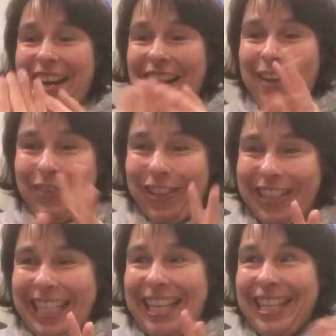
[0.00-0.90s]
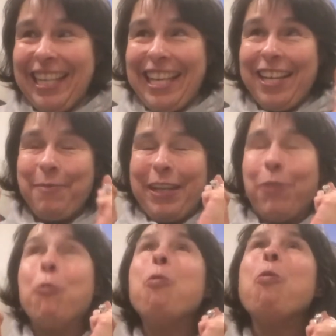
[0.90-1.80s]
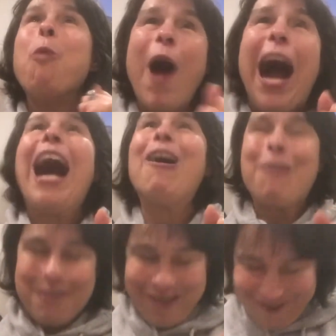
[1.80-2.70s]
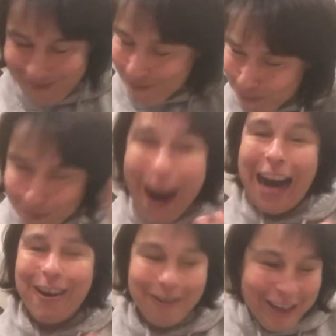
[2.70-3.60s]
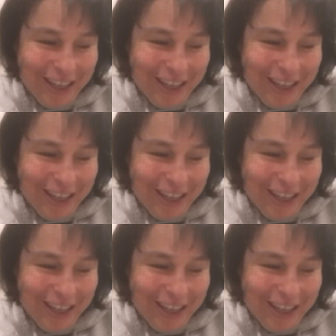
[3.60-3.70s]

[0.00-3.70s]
I've looked at it, and I'm like, wow, wow.